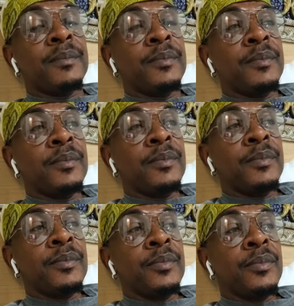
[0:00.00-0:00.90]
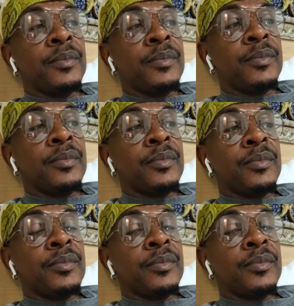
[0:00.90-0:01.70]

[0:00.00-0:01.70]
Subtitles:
(no one is talking)